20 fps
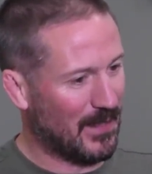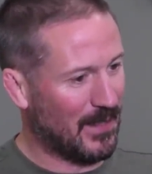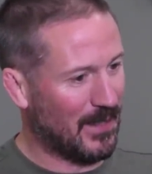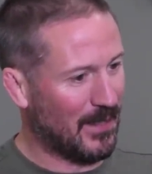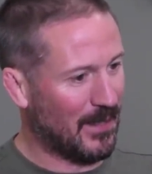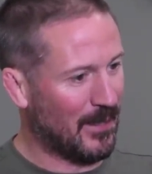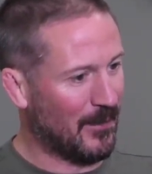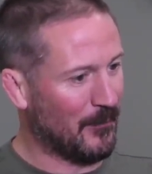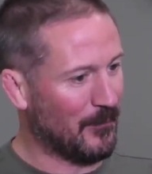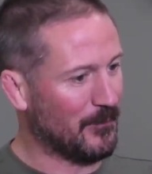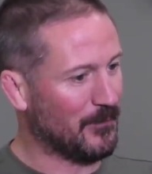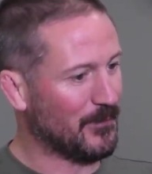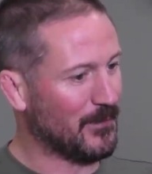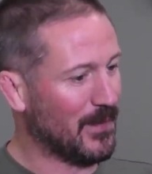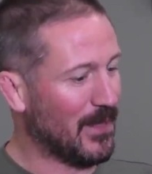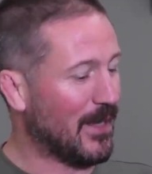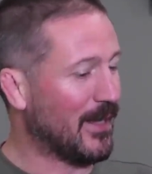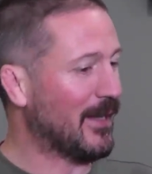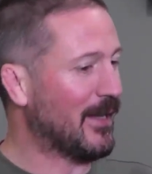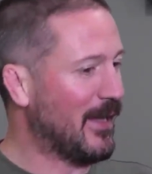Um,
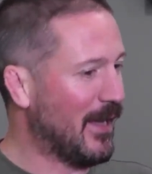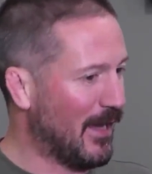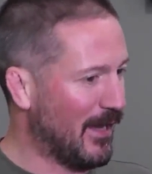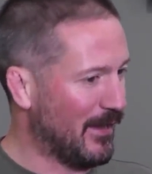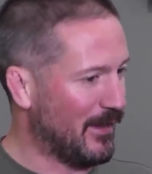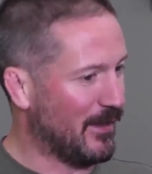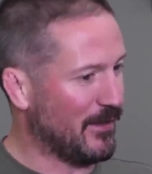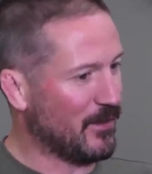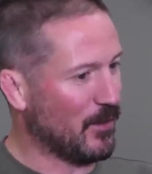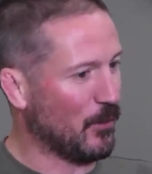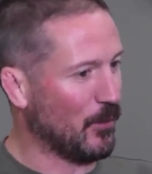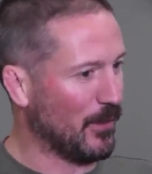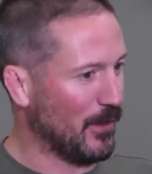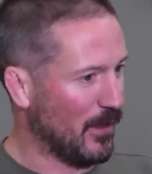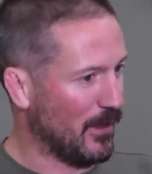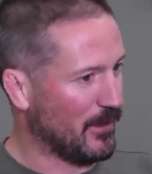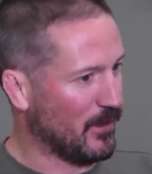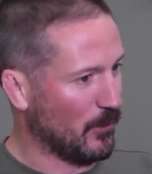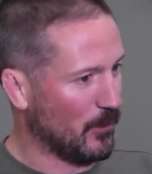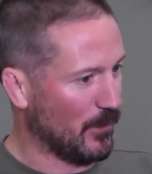and again, I don't
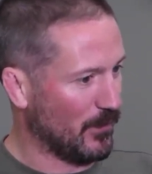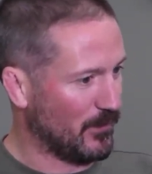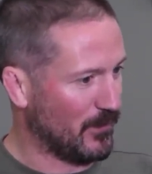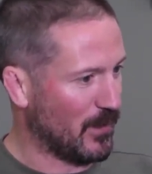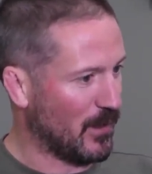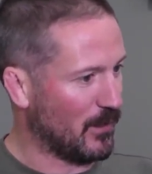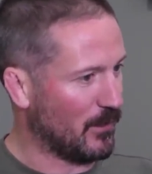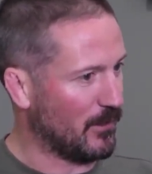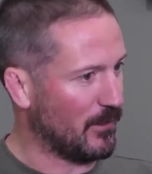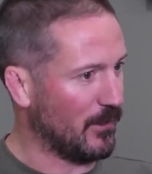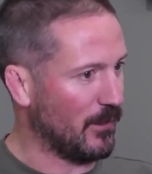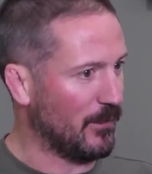want I don't want to start